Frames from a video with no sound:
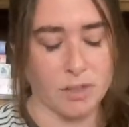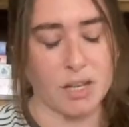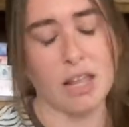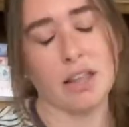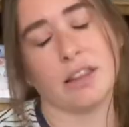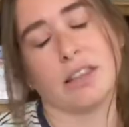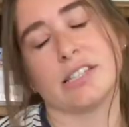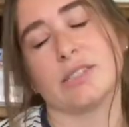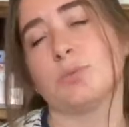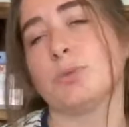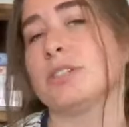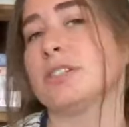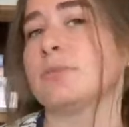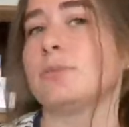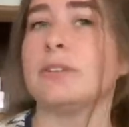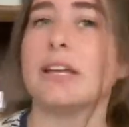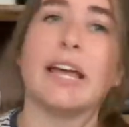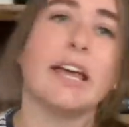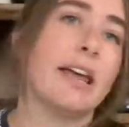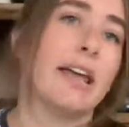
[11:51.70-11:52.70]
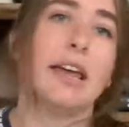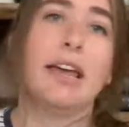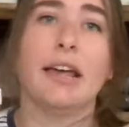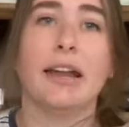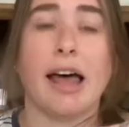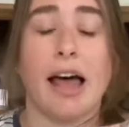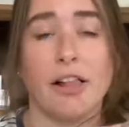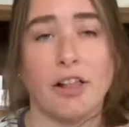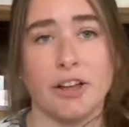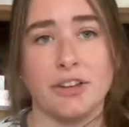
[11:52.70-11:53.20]
this was knit
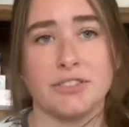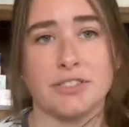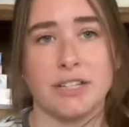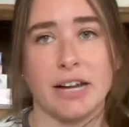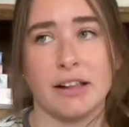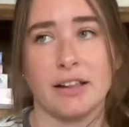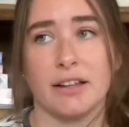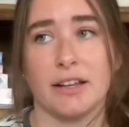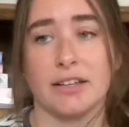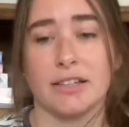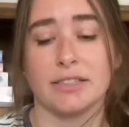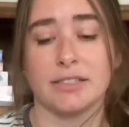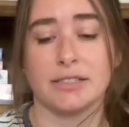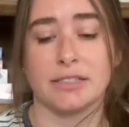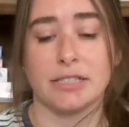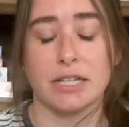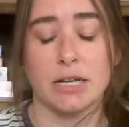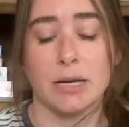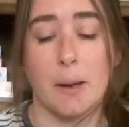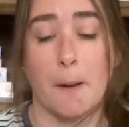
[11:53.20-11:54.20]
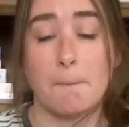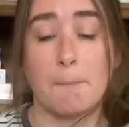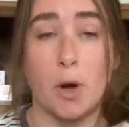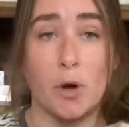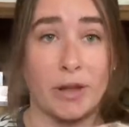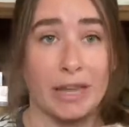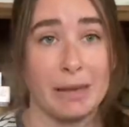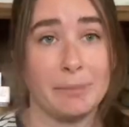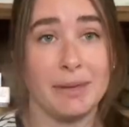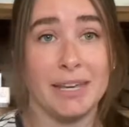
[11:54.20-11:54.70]
in Hello Stella's
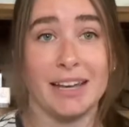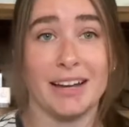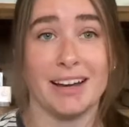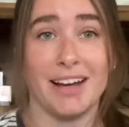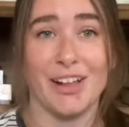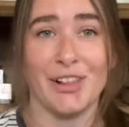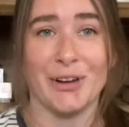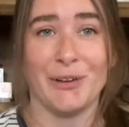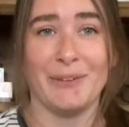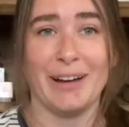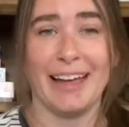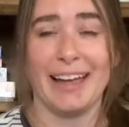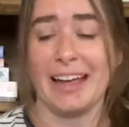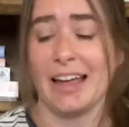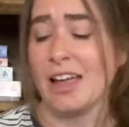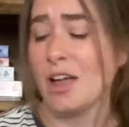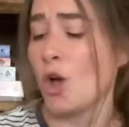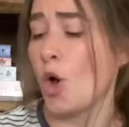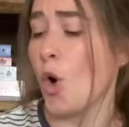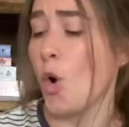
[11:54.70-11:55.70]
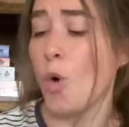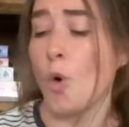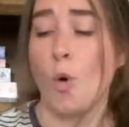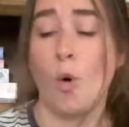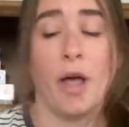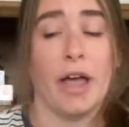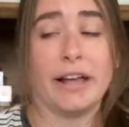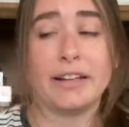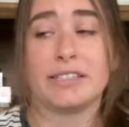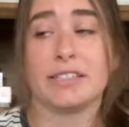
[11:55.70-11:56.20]
Bohemia colorway.
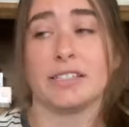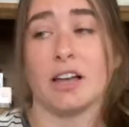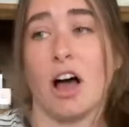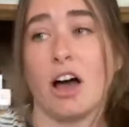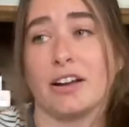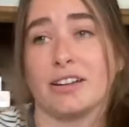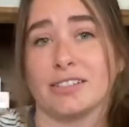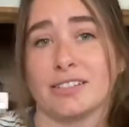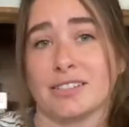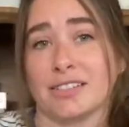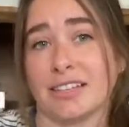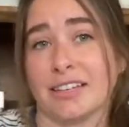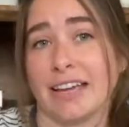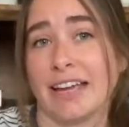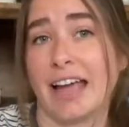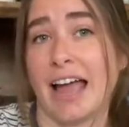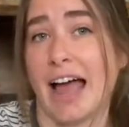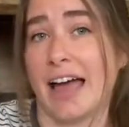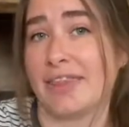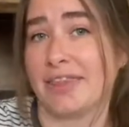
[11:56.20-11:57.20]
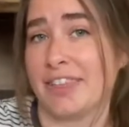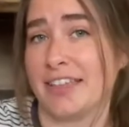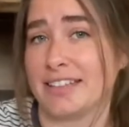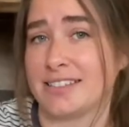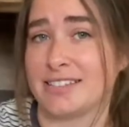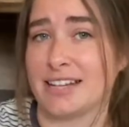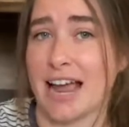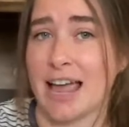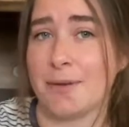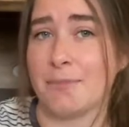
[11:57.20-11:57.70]
It's honestly, at
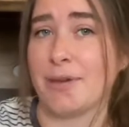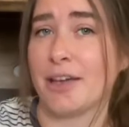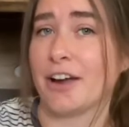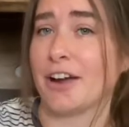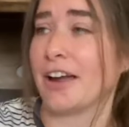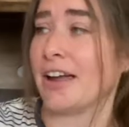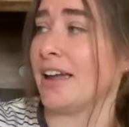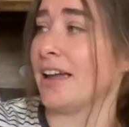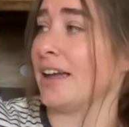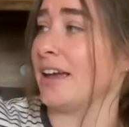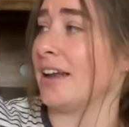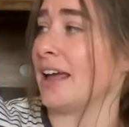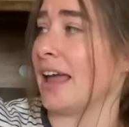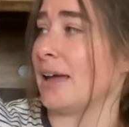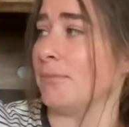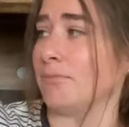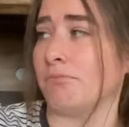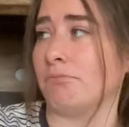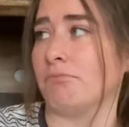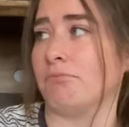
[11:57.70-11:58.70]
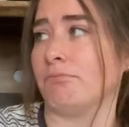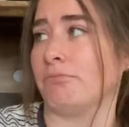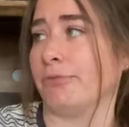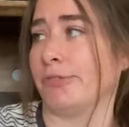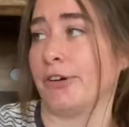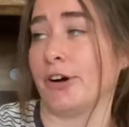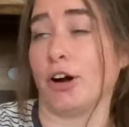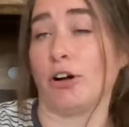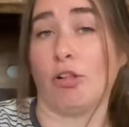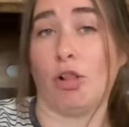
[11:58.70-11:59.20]
this time period and
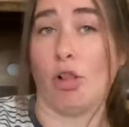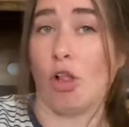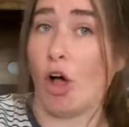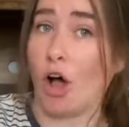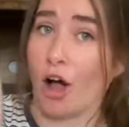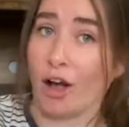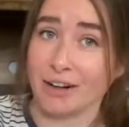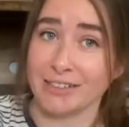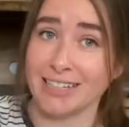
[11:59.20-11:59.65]
for a long